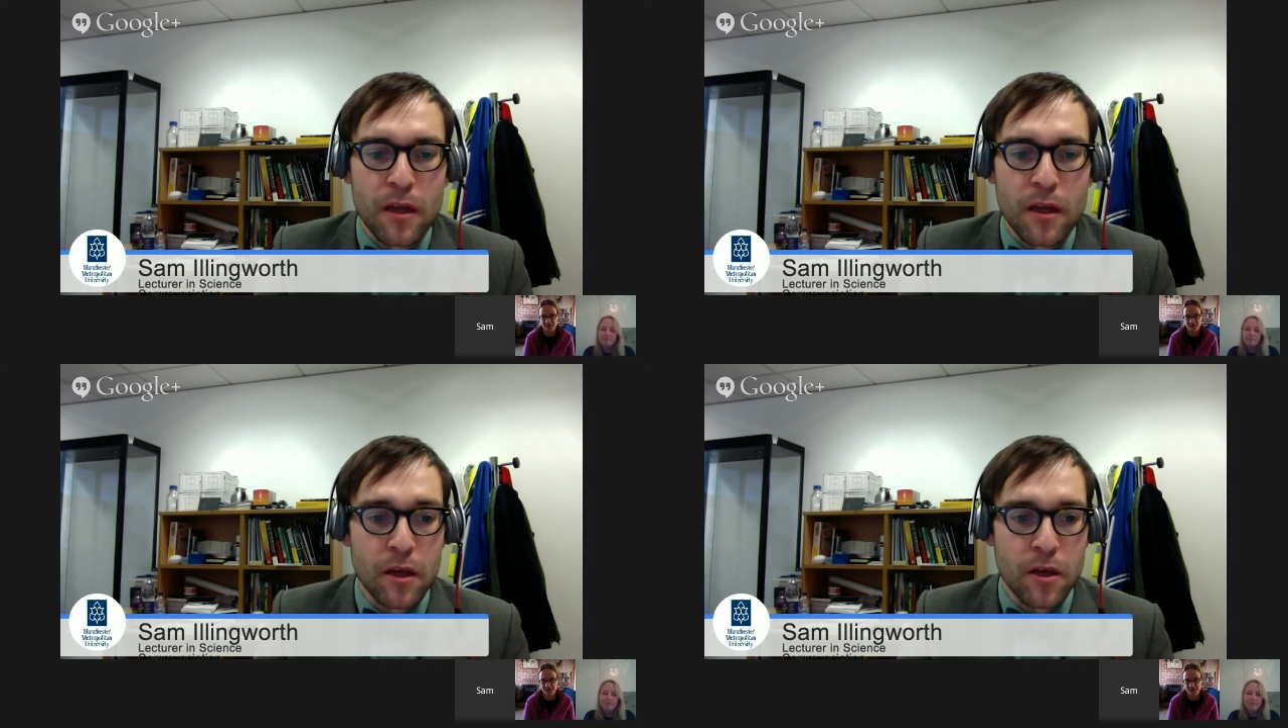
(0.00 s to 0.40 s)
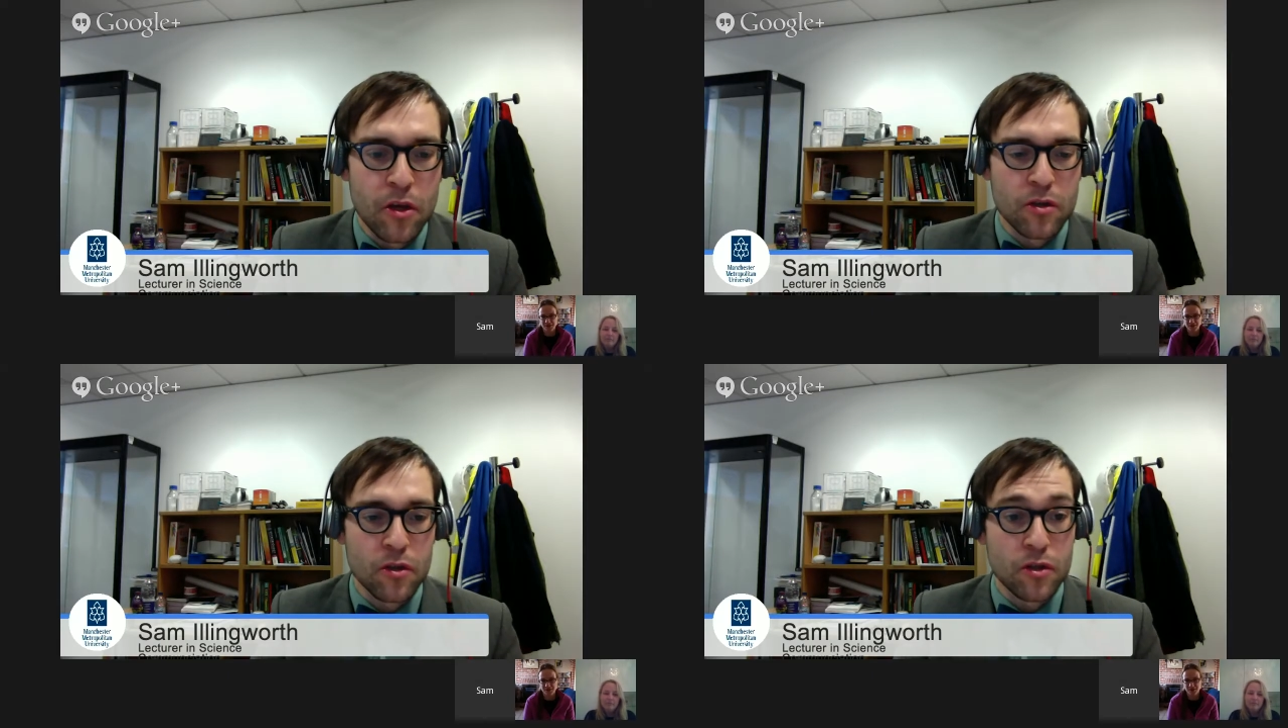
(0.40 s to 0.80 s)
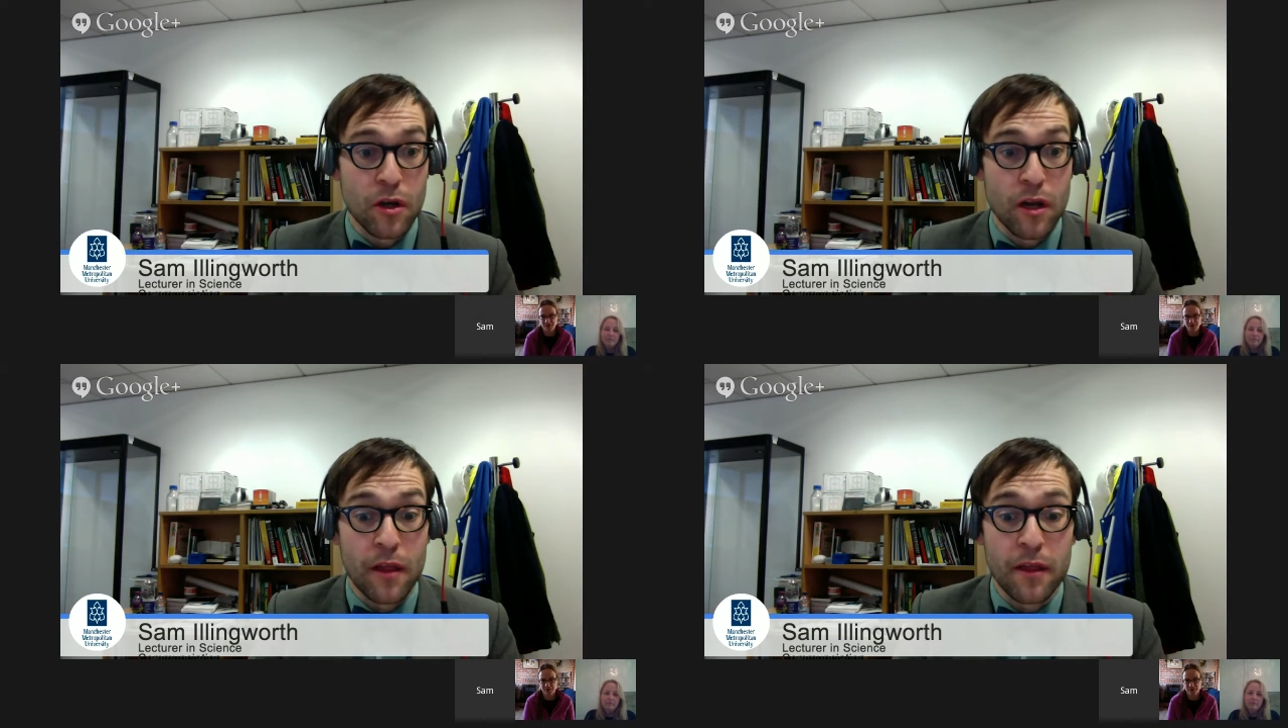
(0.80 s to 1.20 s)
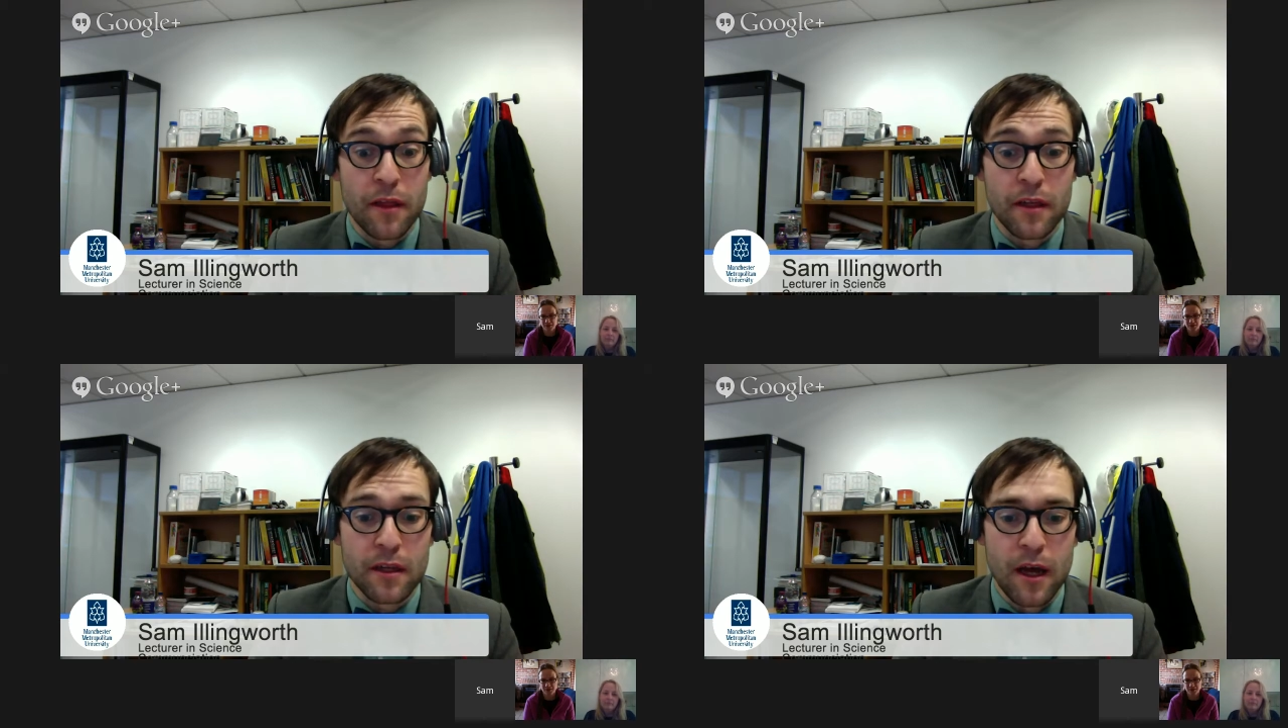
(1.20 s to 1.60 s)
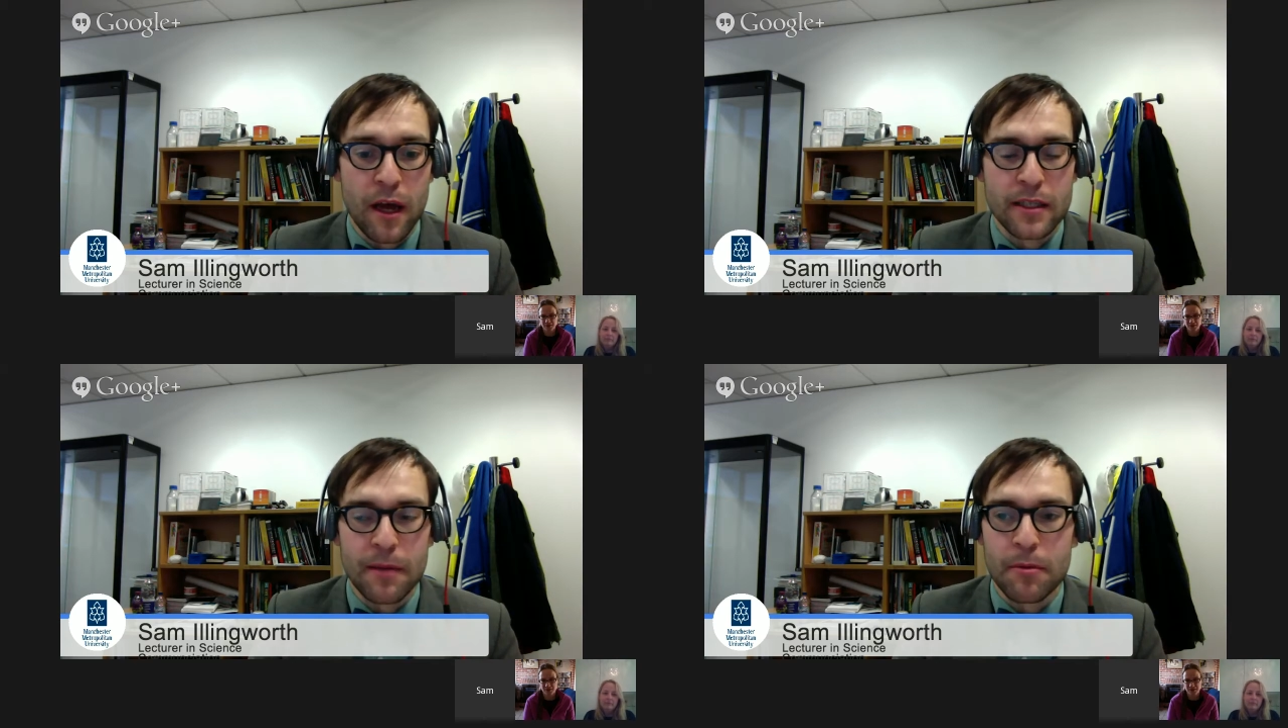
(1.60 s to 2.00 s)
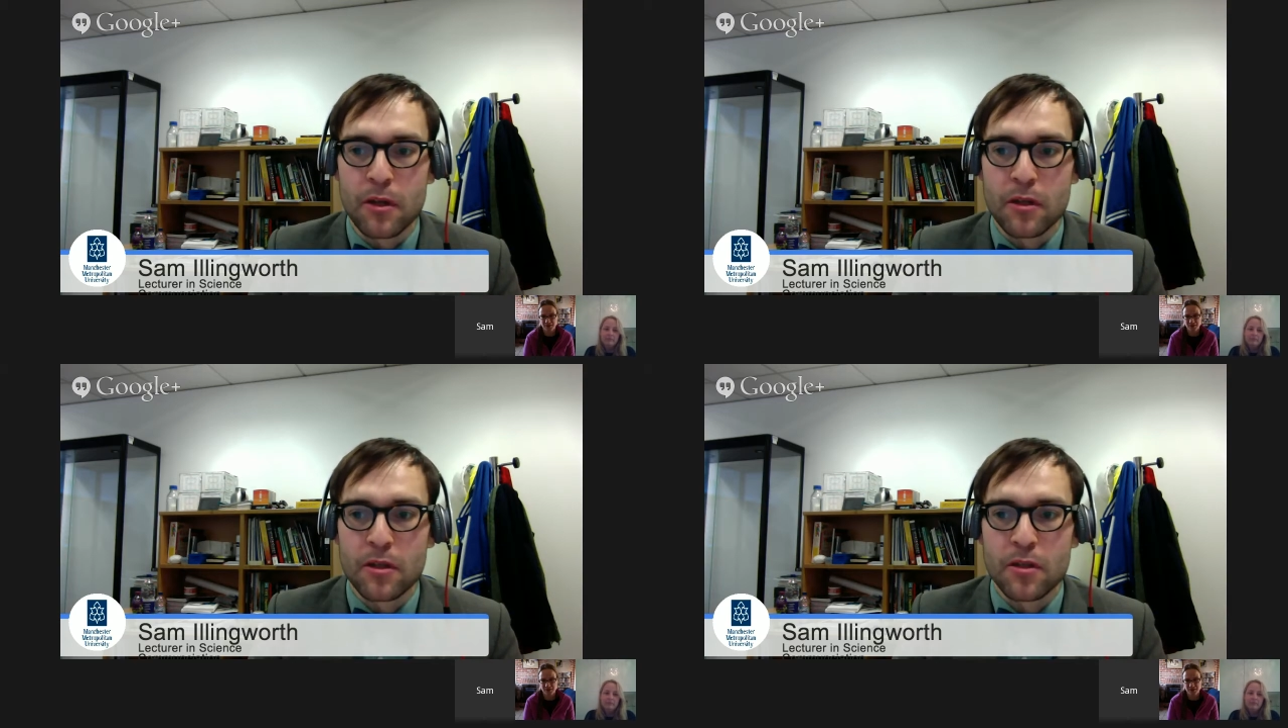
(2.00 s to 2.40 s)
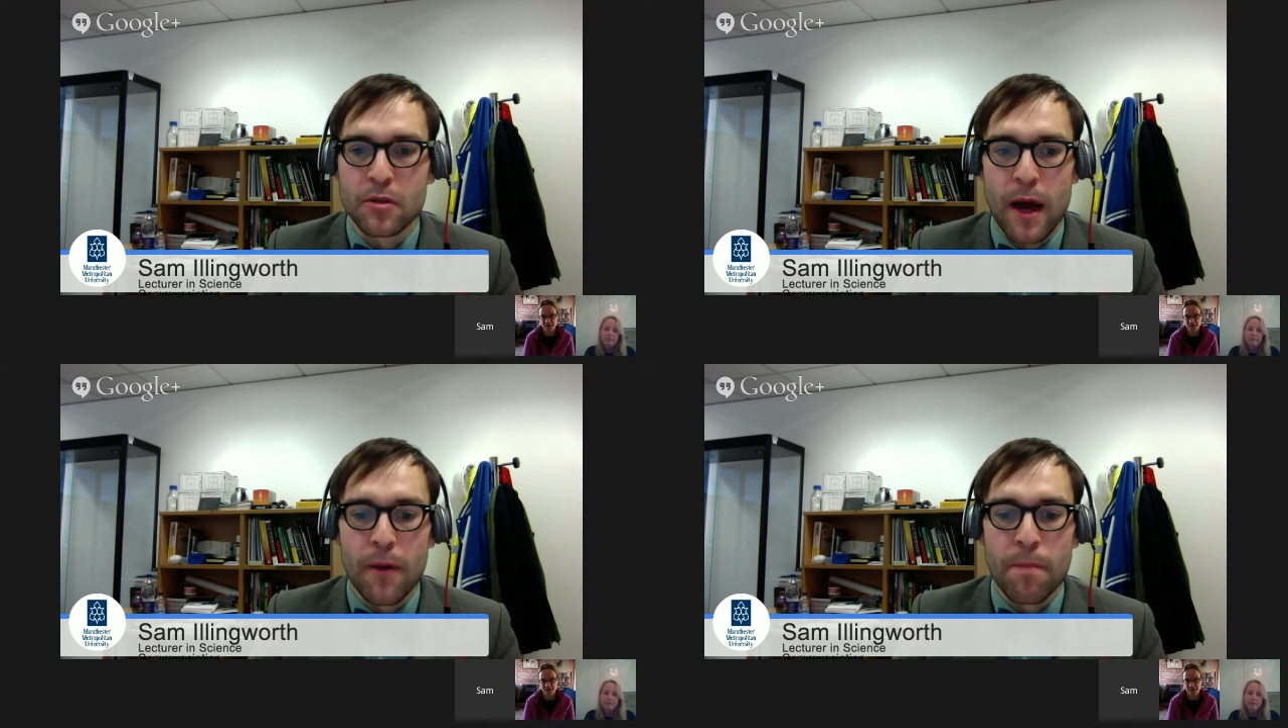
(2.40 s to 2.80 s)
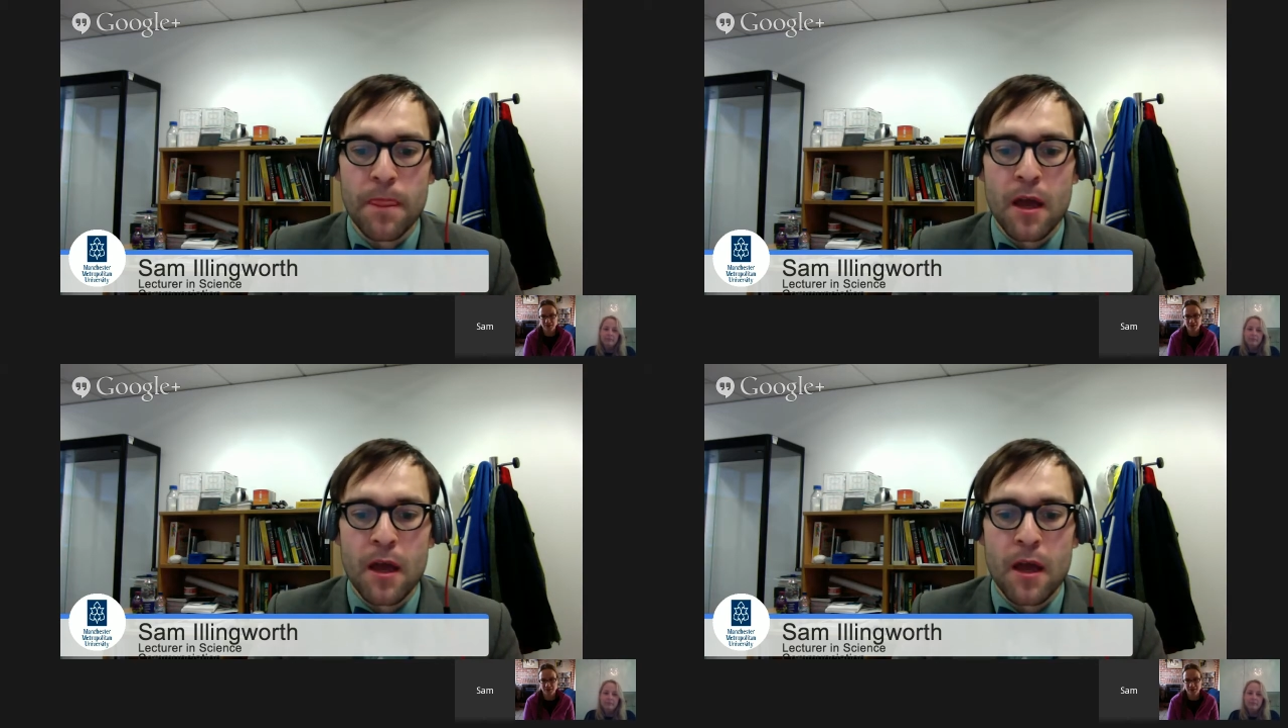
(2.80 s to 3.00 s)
that you touched on, and I think uh, Debbie, you did as well,